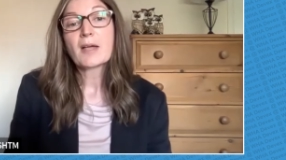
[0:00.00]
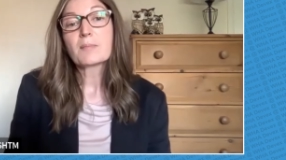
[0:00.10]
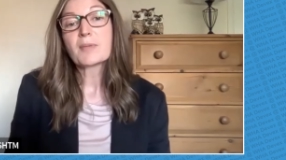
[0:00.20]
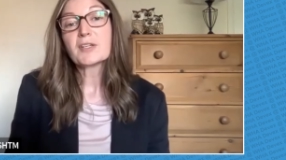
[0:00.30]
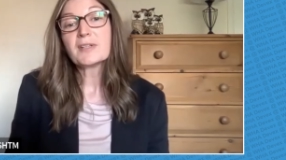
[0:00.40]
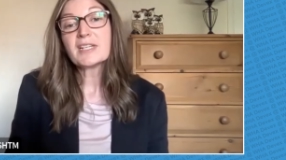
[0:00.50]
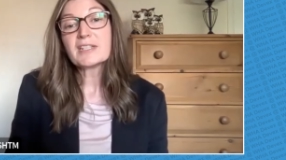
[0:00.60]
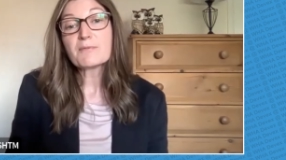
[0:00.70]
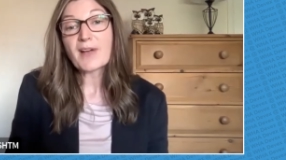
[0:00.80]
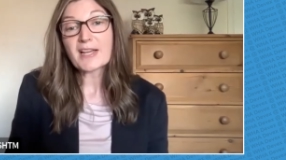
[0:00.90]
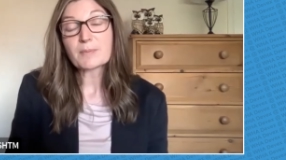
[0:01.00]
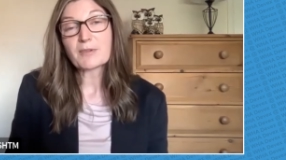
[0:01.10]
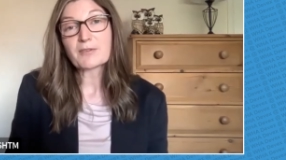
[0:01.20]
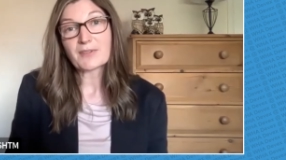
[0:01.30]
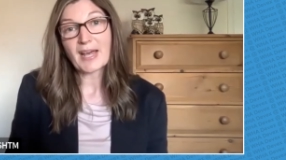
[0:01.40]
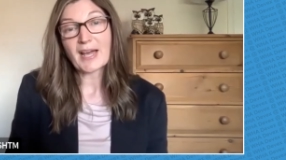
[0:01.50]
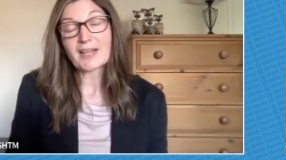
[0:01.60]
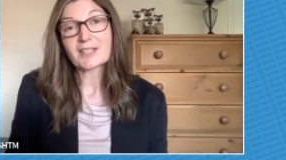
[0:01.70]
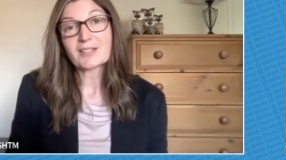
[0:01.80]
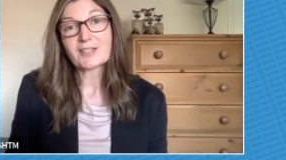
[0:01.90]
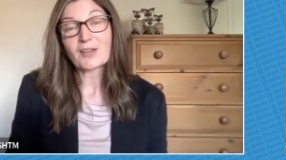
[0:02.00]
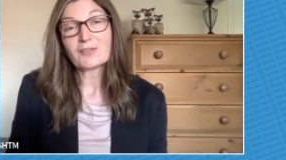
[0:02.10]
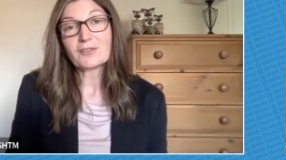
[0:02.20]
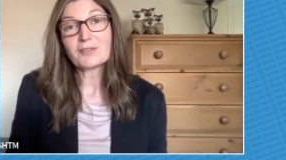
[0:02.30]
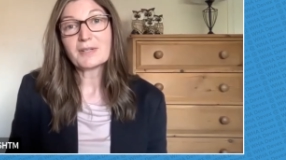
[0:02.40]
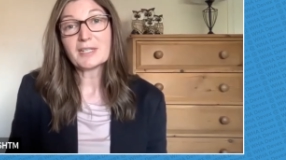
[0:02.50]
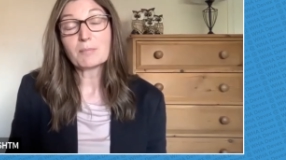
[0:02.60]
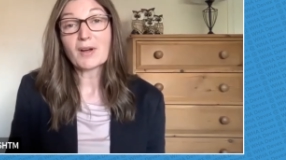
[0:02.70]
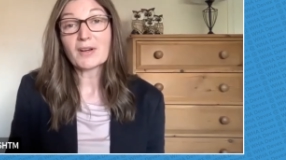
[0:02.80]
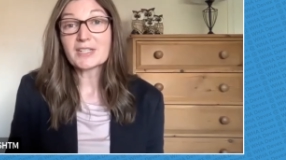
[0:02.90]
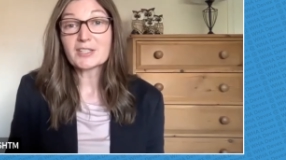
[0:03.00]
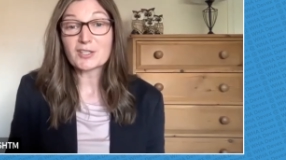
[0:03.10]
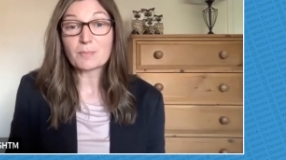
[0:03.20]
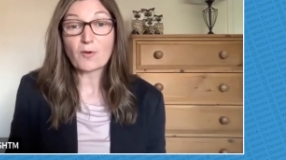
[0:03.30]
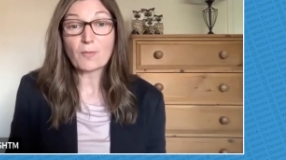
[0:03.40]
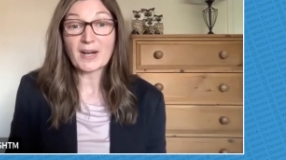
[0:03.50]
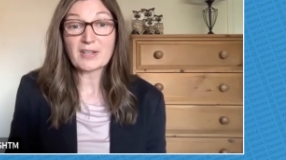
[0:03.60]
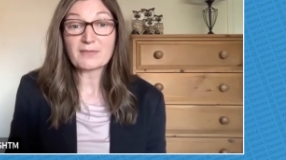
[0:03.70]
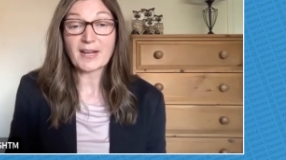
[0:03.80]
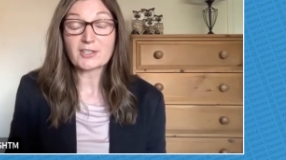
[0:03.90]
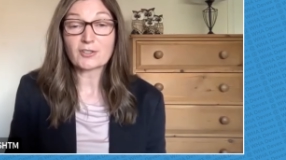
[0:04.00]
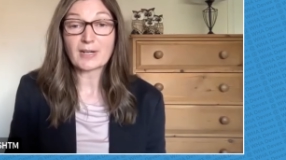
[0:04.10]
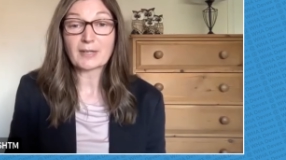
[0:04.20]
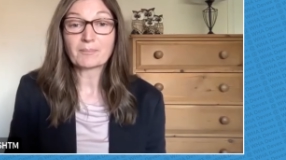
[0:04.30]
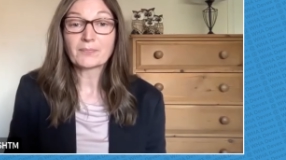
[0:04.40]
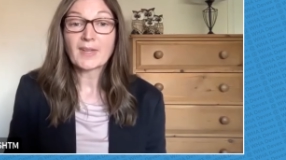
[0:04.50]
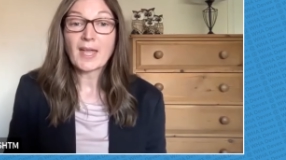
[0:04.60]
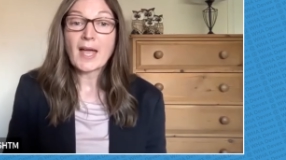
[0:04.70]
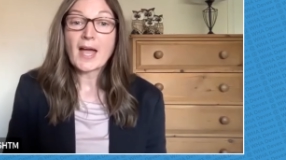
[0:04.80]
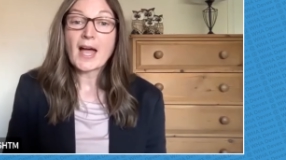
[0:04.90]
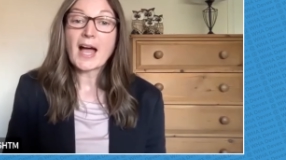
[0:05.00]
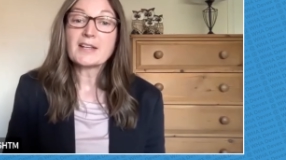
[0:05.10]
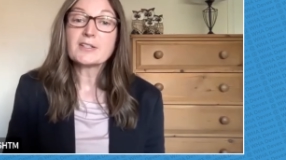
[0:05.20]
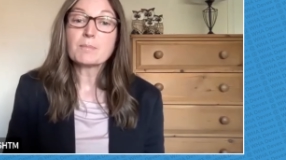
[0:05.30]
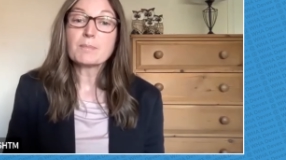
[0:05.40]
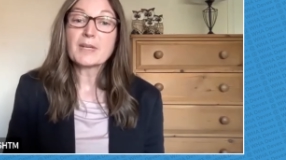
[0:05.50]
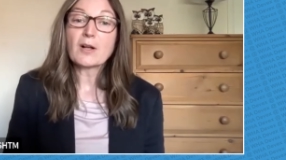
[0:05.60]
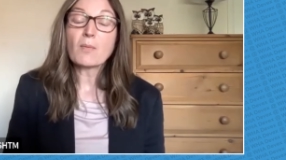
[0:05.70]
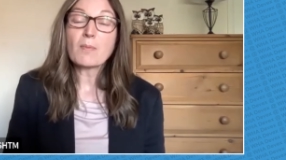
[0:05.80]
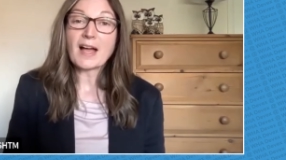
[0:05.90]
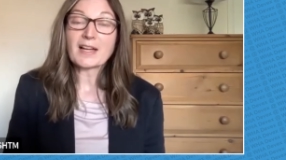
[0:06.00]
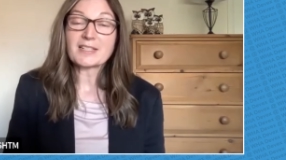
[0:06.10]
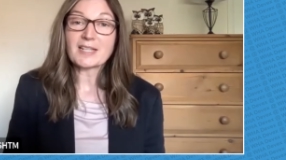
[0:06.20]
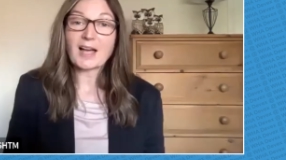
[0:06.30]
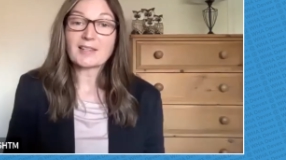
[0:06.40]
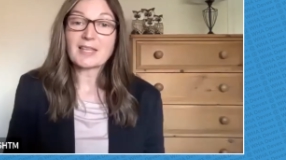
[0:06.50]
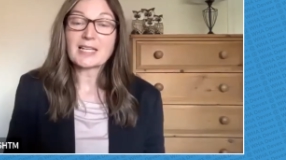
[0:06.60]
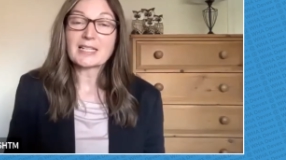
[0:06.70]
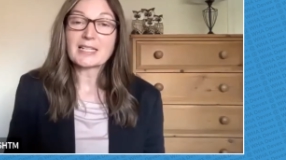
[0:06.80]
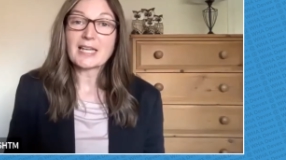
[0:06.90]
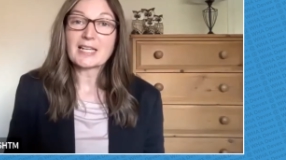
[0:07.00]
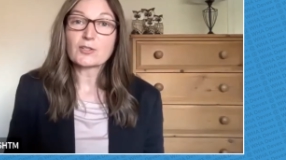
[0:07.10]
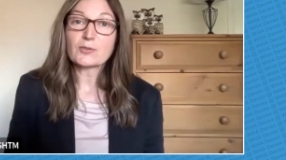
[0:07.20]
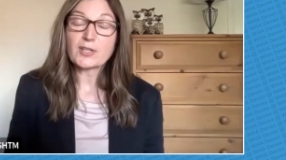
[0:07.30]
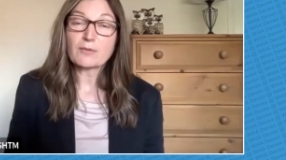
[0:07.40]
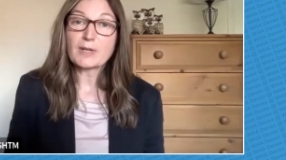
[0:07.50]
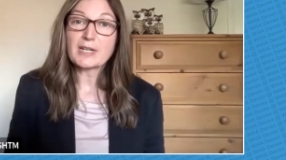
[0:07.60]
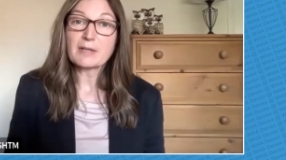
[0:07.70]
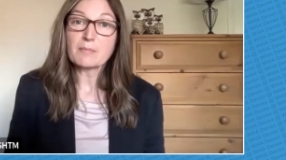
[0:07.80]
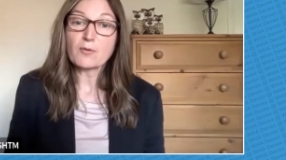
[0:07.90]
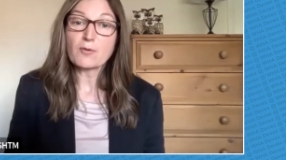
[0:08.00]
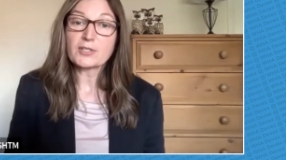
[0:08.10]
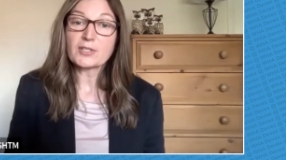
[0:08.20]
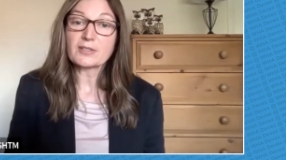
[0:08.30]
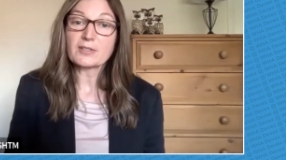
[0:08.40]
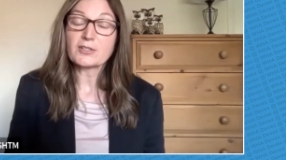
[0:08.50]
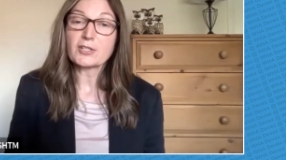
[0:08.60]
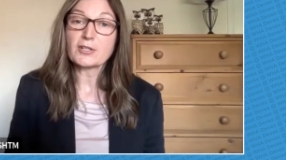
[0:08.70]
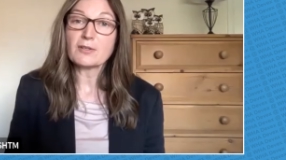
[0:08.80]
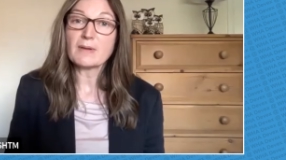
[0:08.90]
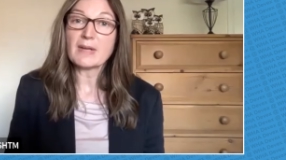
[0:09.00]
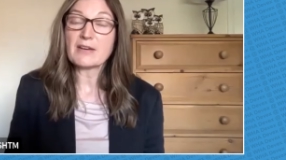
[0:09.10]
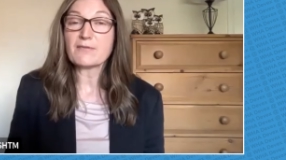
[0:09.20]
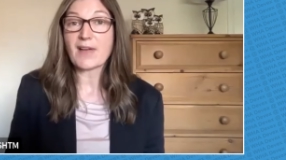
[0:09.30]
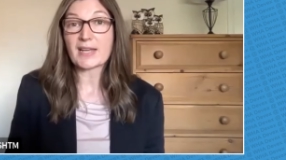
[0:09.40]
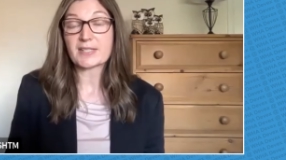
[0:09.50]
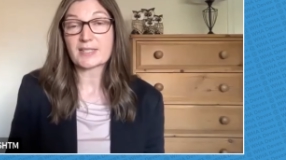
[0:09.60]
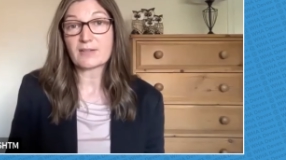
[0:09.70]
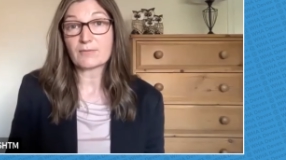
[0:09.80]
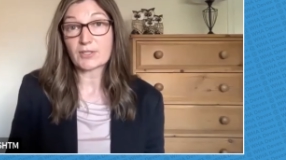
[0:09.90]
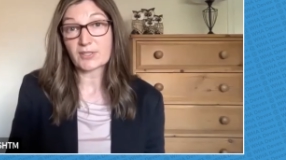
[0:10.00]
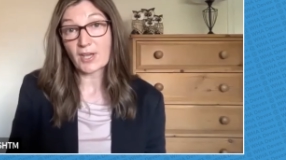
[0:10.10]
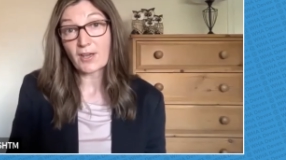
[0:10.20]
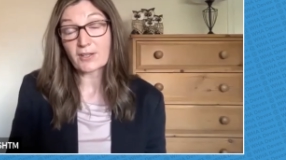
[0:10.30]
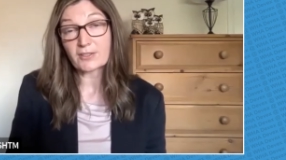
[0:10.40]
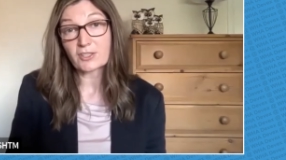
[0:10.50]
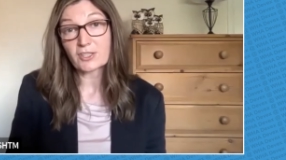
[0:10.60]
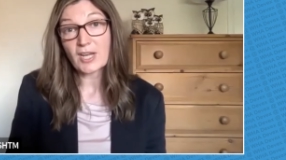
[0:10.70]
But you need investment for that. So you need money to support manufacturing. And beyond that, I think it's also really important to invest in research